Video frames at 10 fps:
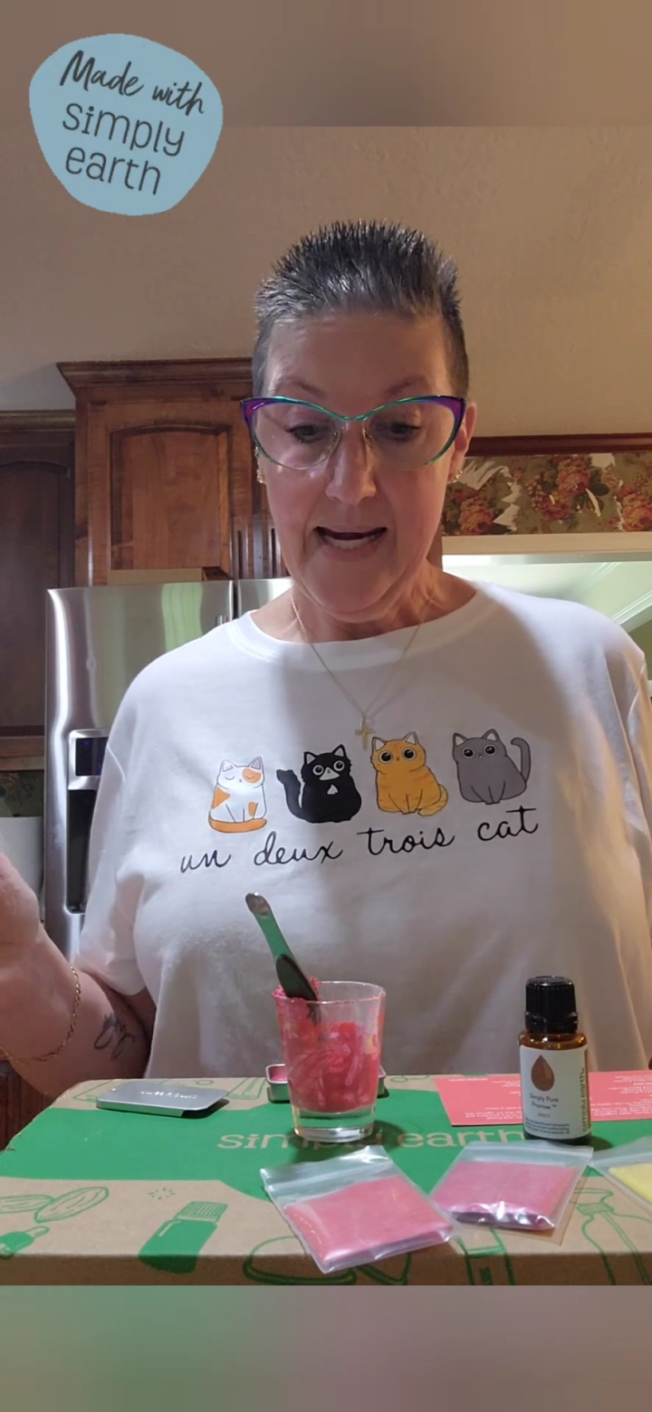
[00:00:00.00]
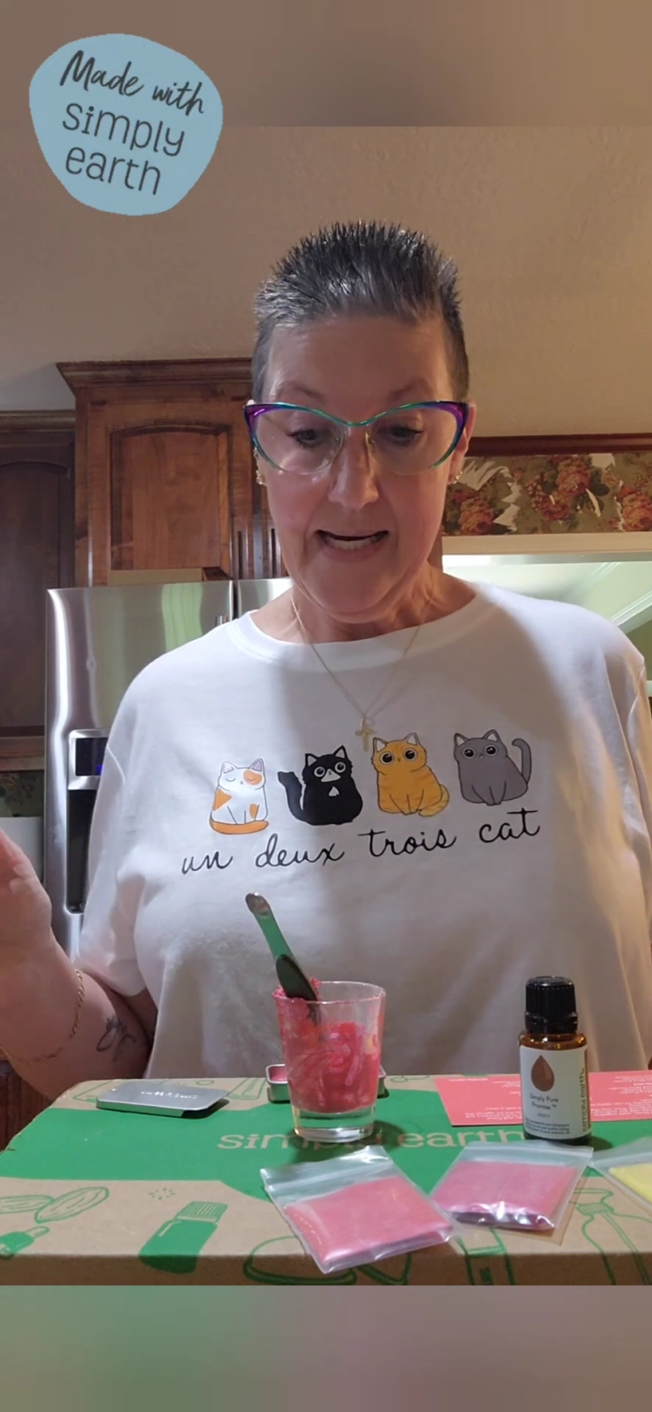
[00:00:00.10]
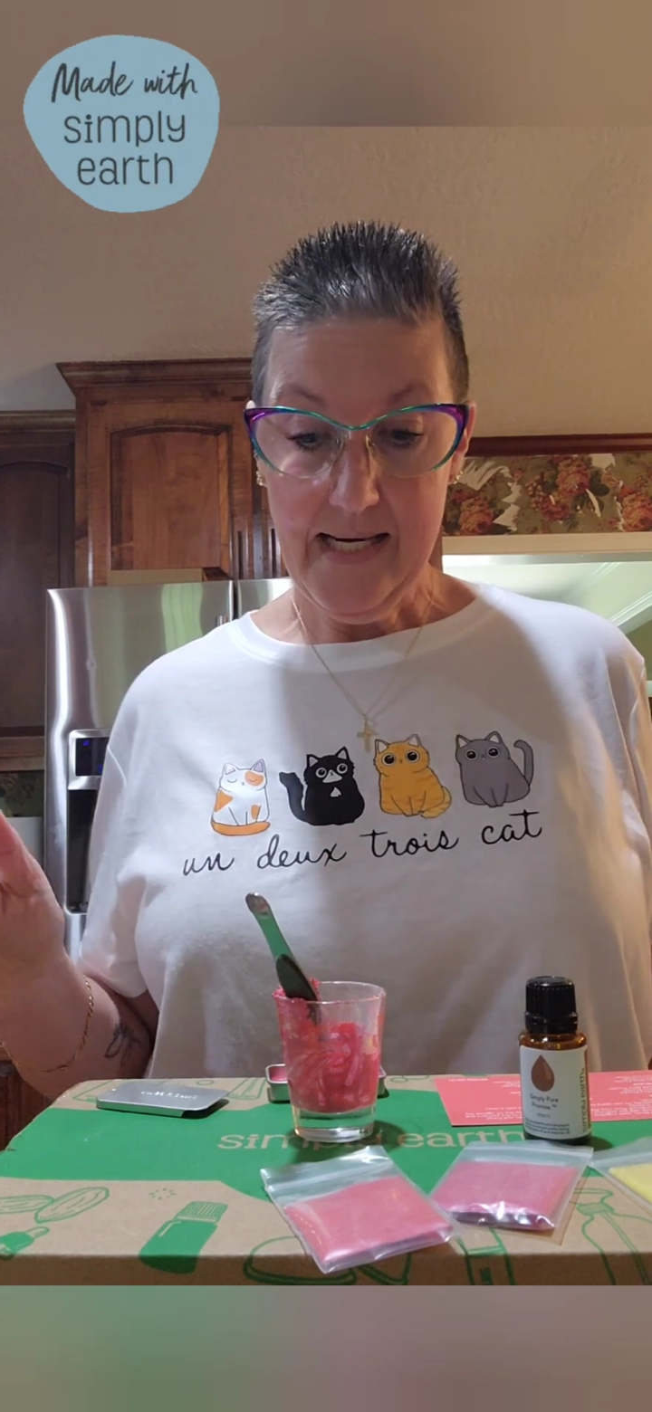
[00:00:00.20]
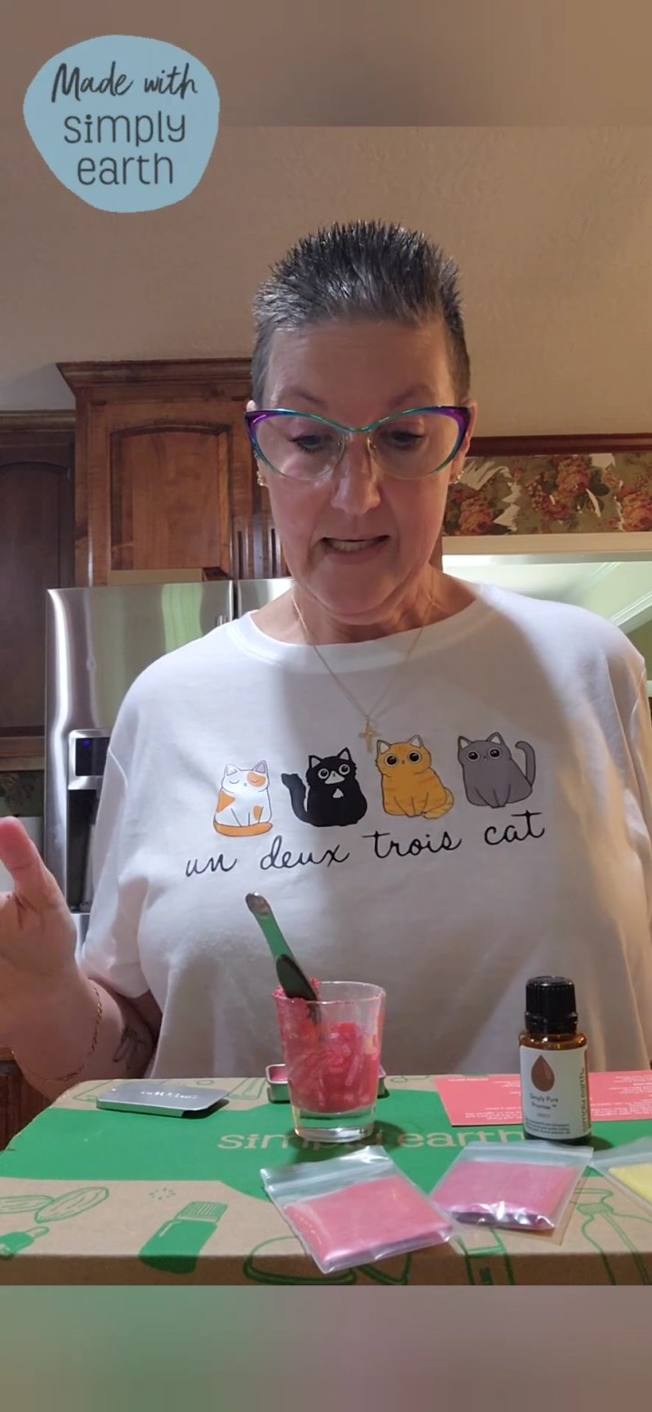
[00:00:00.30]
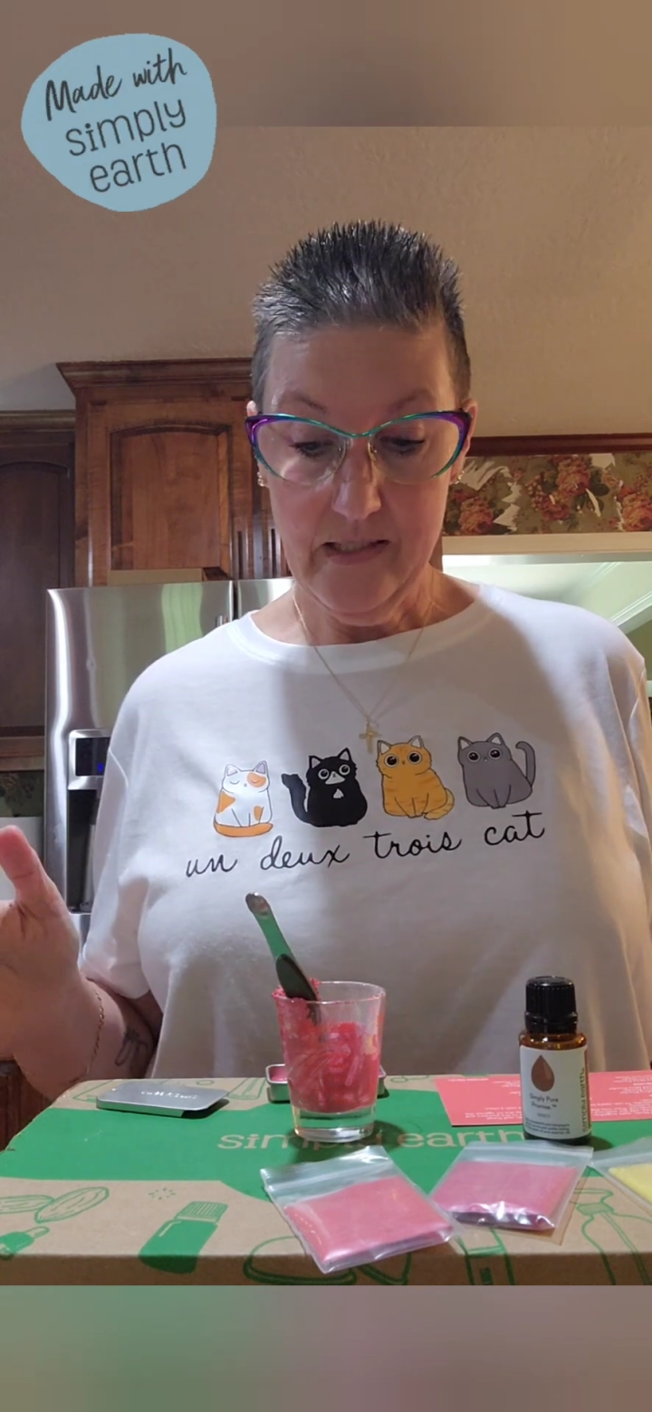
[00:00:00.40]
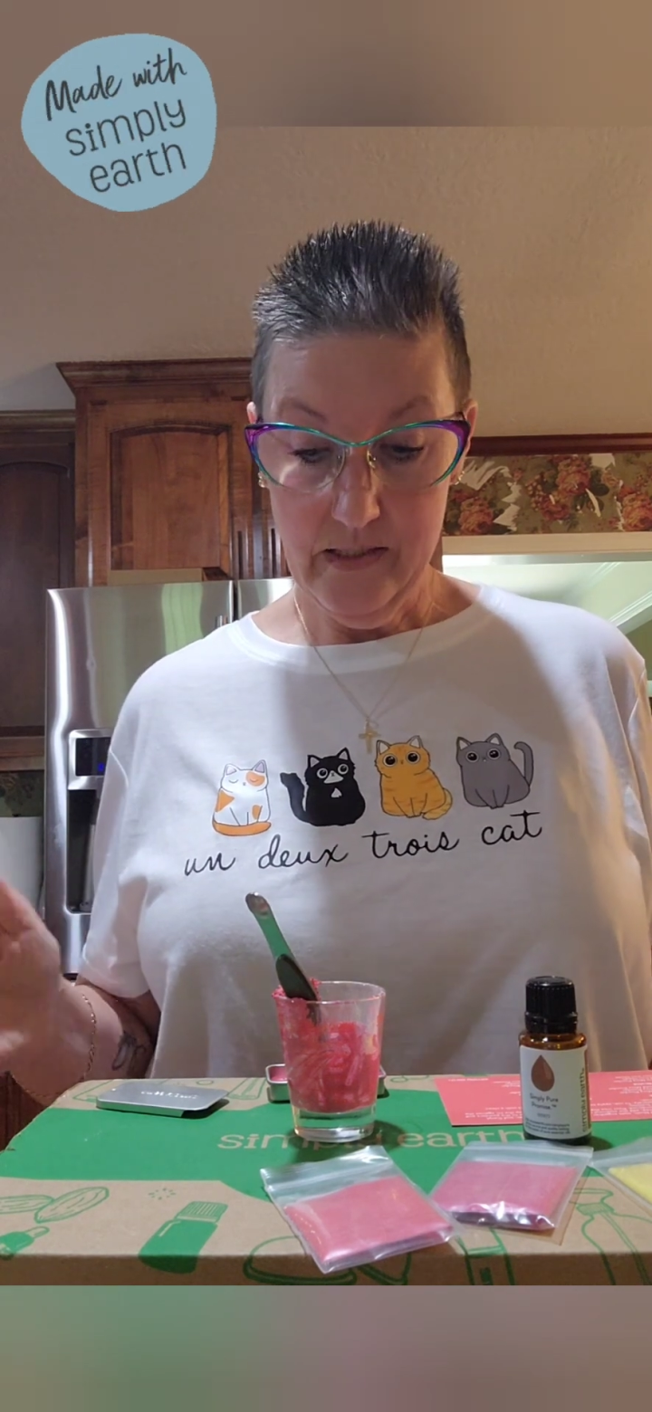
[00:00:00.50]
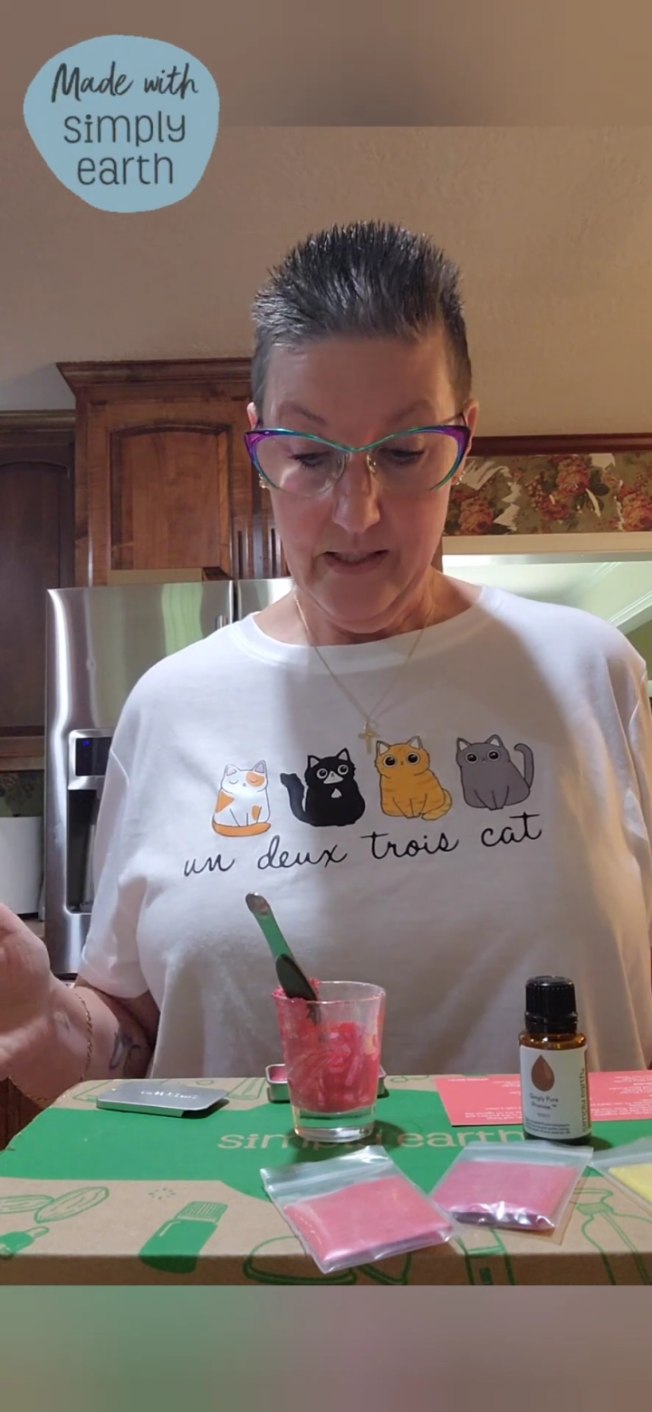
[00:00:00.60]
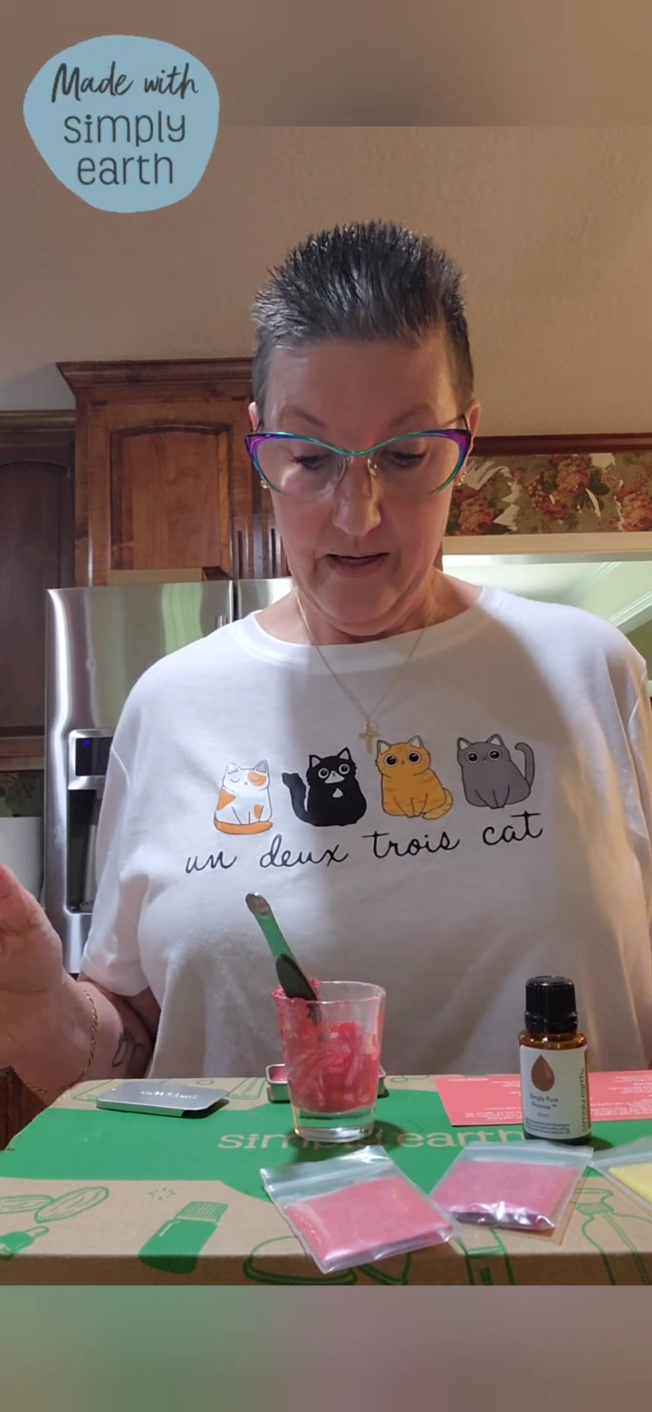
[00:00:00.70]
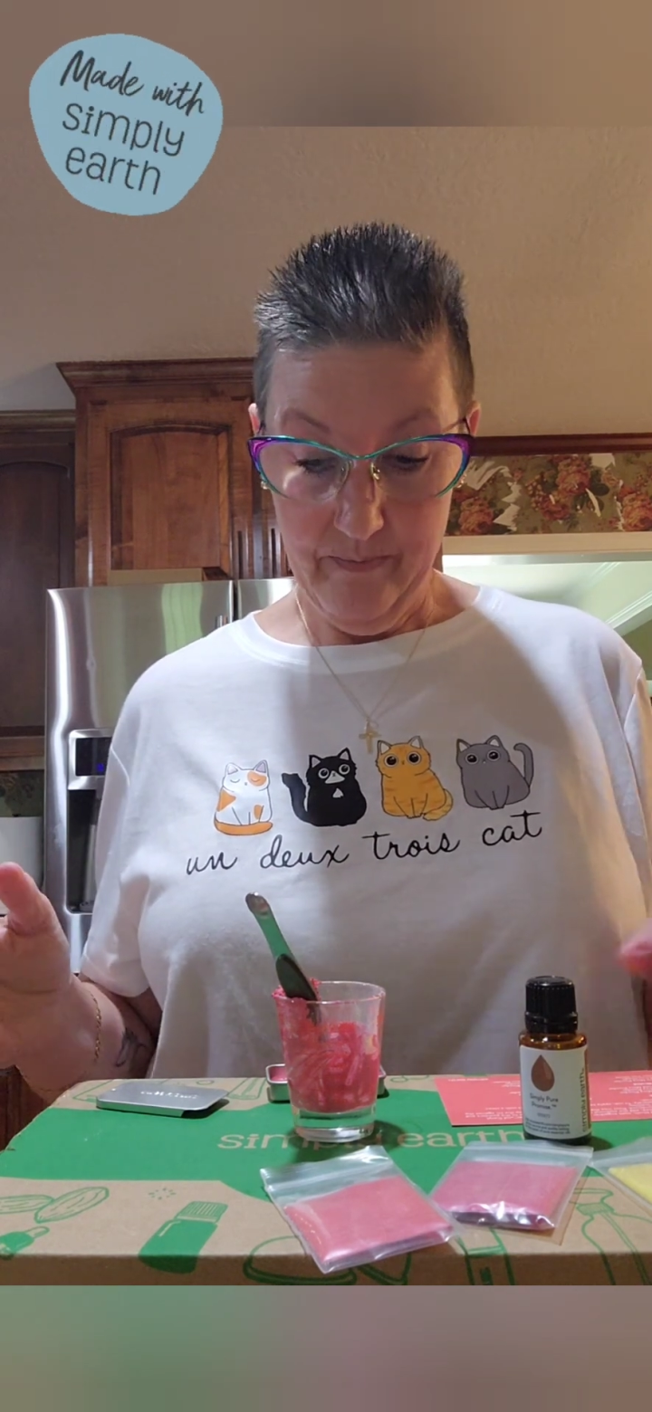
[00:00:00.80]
And